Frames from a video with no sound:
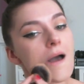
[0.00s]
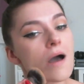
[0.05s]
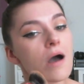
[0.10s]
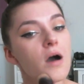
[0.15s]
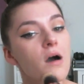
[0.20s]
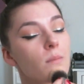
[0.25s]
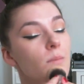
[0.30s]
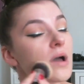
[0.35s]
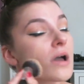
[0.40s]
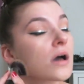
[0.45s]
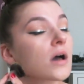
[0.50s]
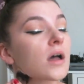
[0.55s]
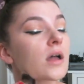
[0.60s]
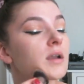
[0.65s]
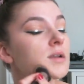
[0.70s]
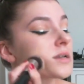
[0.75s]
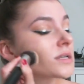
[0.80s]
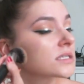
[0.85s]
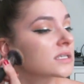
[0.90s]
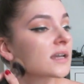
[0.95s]
oh my god,
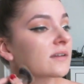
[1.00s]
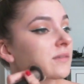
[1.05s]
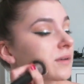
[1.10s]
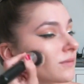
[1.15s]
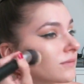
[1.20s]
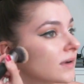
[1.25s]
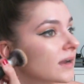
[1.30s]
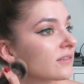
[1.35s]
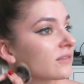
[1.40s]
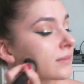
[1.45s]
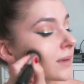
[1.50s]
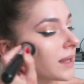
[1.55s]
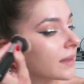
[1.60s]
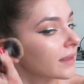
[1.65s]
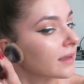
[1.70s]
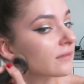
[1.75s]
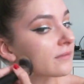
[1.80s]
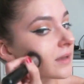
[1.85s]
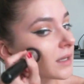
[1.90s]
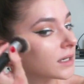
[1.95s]
does everyone rave about
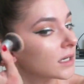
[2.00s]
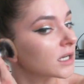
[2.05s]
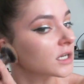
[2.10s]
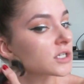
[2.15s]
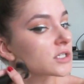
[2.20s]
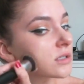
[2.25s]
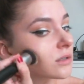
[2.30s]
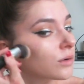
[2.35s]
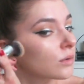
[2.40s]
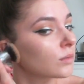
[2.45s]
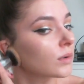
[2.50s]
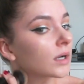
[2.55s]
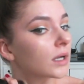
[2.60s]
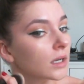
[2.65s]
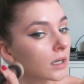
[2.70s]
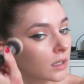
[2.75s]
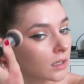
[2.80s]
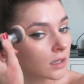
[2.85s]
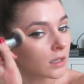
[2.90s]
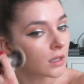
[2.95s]
that foundation or
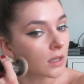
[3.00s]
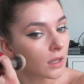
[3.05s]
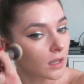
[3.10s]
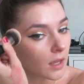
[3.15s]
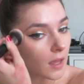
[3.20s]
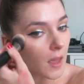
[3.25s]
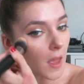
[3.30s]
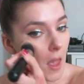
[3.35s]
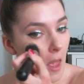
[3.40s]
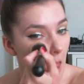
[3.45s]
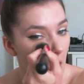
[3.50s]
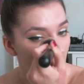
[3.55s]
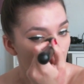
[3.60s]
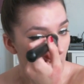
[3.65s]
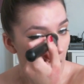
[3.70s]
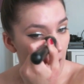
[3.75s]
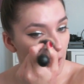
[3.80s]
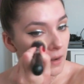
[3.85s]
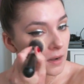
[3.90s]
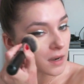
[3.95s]
what?
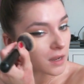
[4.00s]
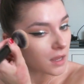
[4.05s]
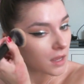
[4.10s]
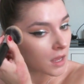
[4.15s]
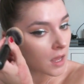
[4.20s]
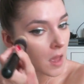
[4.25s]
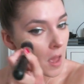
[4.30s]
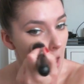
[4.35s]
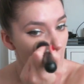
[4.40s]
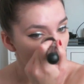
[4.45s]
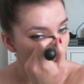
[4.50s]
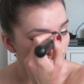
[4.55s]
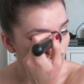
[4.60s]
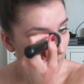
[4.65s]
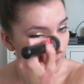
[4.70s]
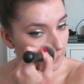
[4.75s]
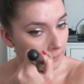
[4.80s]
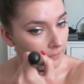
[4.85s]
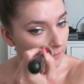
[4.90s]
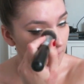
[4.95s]
And I
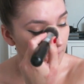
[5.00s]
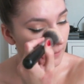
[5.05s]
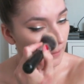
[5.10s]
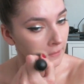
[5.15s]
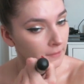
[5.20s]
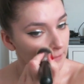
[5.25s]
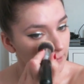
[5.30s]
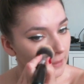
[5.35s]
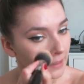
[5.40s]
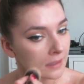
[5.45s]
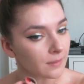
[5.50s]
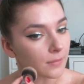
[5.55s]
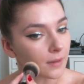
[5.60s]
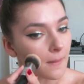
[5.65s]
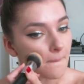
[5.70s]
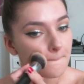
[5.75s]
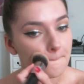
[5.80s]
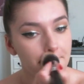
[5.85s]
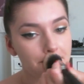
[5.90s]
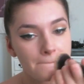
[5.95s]
was going to wear it today, but
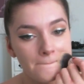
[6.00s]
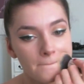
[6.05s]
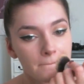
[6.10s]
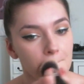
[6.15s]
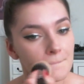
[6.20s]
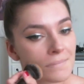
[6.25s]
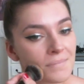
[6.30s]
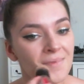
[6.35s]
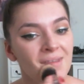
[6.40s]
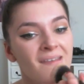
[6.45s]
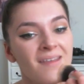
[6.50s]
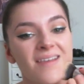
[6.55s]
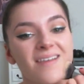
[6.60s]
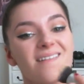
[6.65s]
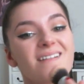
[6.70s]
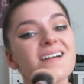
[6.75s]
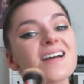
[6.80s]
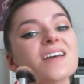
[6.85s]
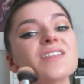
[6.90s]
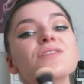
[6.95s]

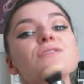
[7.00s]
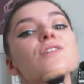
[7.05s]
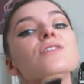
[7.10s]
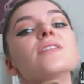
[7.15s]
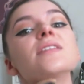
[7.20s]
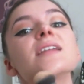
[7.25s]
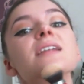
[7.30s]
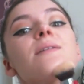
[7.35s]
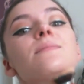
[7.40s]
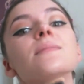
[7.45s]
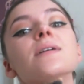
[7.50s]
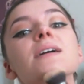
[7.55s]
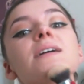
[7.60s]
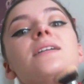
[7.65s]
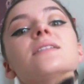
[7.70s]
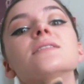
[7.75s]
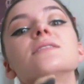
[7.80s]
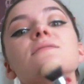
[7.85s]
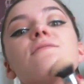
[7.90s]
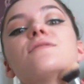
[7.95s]
I thought that I
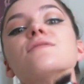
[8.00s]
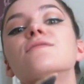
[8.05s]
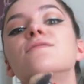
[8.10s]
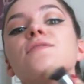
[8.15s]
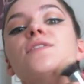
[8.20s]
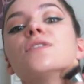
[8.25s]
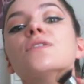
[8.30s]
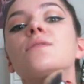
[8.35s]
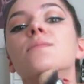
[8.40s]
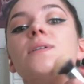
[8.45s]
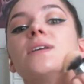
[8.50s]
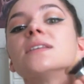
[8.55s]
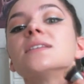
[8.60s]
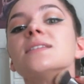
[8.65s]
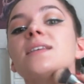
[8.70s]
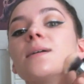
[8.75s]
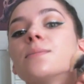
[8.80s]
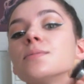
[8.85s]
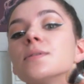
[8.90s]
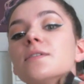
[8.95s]
might film a
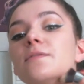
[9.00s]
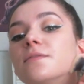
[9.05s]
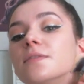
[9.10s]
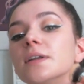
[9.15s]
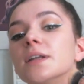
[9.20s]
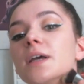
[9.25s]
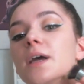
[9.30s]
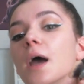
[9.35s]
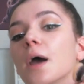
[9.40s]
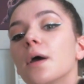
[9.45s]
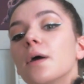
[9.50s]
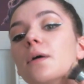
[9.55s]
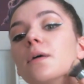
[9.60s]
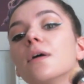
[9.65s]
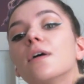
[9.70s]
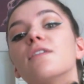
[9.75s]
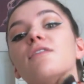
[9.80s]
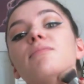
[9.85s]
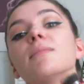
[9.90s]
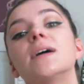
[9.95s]
separate video
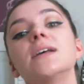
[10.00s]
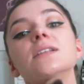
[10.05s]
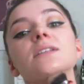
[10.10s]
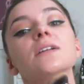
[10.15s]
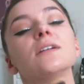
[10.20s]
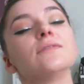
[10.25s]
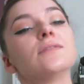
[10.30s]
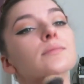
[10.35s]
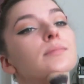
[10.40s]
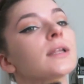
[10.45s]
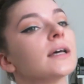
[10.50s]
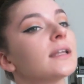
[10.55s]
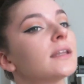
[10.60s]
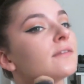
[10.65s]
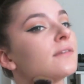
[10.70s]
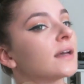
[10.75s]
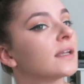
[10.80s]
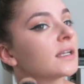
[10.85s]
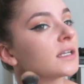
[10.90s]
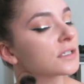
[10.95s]
of myself applying the
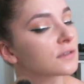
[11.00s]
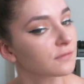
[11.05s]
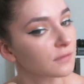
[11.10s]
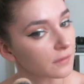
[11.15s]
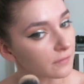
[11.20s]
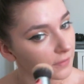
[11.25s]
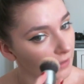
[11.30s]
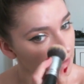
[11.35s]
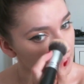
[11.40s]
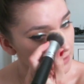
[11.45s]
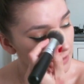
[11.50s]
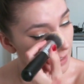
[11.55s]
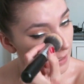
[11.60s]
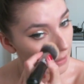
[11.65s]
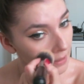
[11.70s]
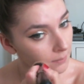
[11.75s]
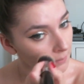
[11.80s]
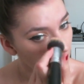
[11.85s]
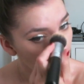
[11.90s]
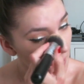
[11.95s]
foundation for the first
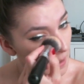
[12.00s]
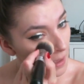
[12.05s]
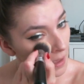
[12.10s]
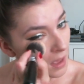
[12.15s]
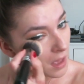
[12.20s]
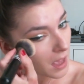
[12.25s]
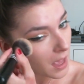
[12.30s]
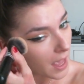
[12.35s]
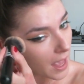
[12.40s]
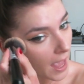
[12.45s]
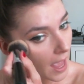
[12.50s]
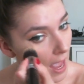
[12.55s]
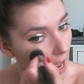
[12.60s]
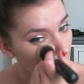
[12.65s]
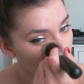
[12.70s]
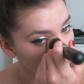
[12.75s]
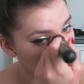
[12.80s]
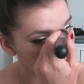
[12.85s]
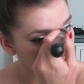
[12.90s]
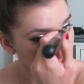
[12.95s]
time
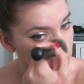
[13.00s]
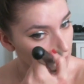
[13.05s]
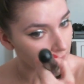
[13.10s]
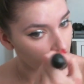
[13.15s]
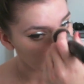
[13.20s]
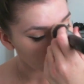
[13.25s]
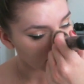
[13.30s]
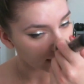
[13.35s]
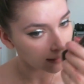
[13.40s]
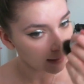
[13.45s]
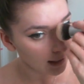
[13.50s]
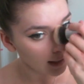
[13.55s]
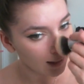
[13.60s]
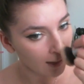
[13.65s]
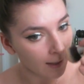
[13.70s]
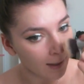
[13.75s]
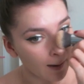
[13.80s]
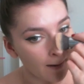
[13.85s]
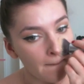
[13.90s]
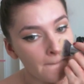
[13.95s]
and just doing like
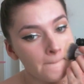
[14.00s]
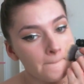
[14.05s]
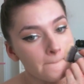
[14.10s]
a